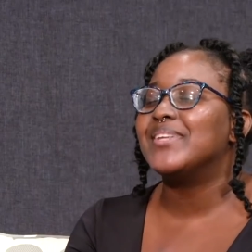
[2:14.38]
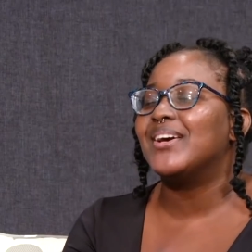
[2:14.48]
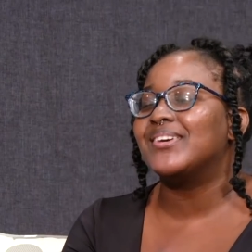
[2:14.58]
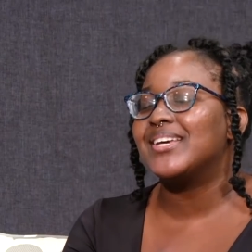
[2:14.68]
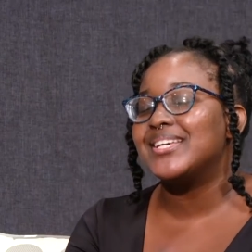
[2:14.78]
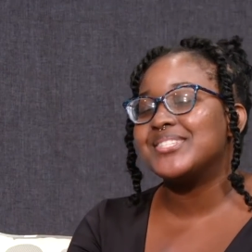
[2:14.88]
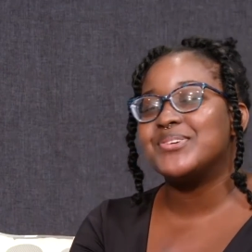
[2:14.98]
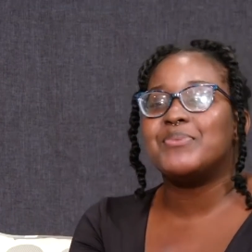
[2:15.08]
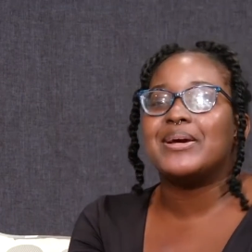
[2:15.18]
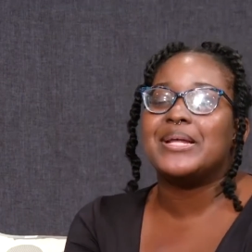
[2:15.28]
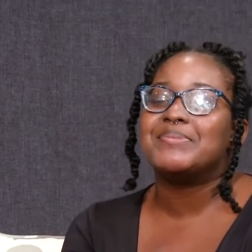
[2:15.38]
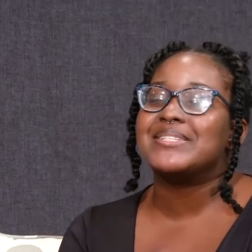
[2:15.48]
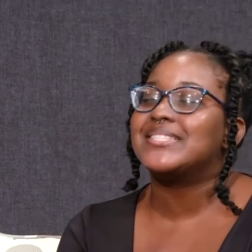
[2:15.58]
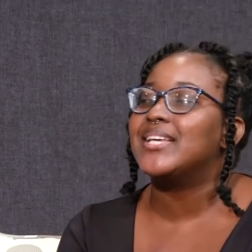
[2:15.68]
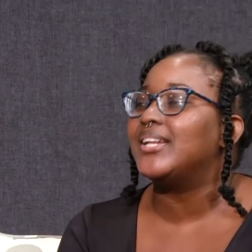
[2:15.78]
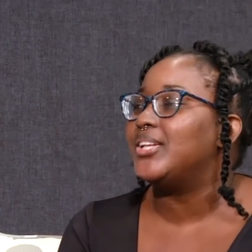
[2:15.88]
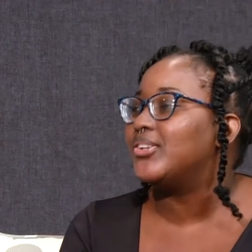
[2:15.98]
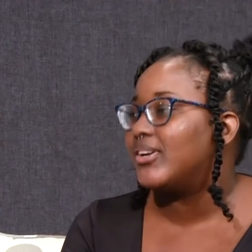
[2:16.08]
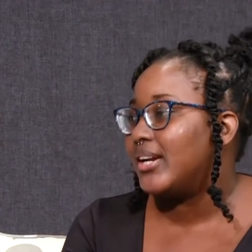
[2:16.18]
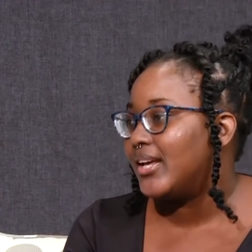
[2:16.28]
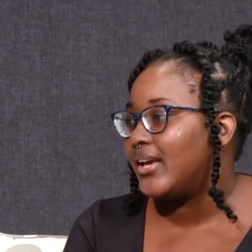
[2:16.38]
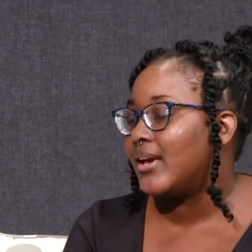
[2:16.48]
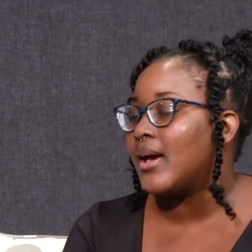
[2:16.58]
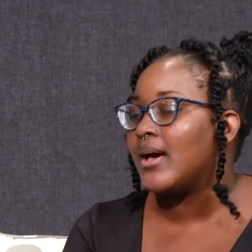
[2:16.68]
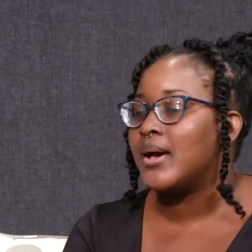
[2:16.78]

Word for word: Okay, so my name is Denille Rene.